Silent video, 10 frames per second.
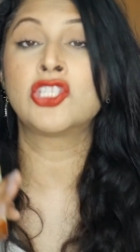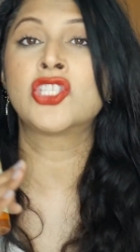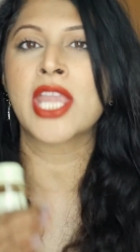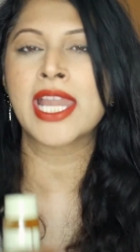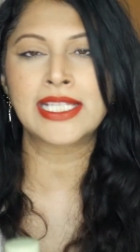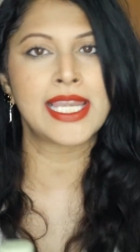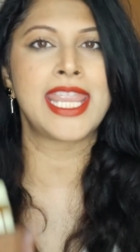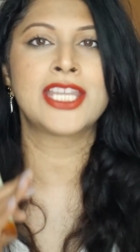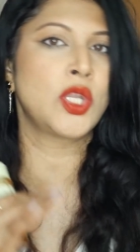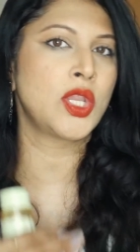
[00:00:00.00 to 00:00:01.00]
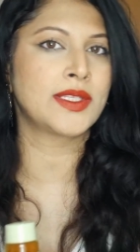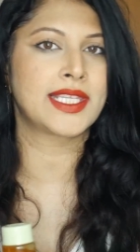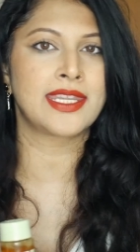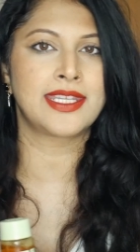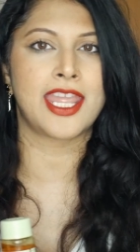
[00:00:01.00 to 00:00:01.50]
gently into your
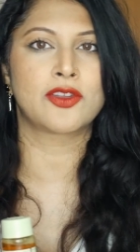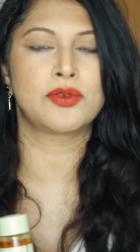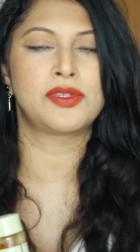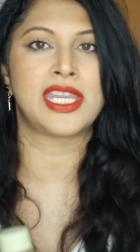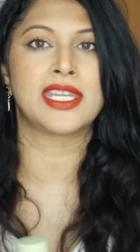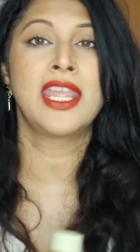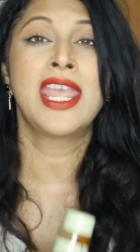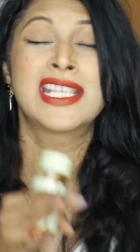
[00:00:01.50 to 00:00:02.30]
skincare routine,